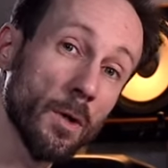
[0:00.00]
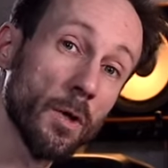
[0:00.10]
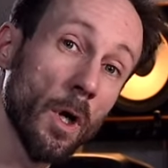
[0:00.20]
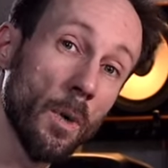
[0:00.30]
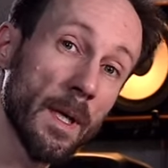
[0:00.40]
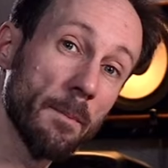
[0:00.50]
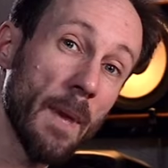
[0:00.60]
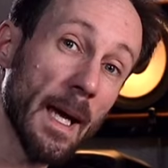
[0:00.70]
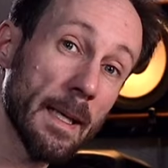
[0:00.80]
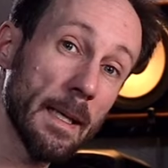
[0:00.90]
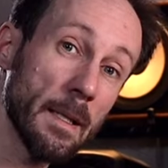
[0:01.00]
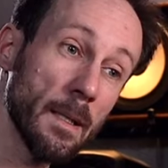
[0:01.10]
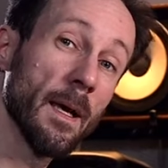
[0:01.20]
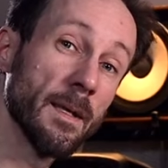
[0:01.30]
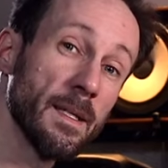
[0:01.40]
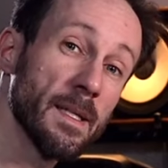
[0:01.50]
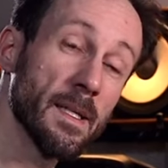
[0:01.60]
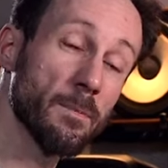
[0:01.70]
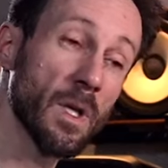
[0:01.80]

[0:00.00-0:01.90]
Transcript: going back in and this is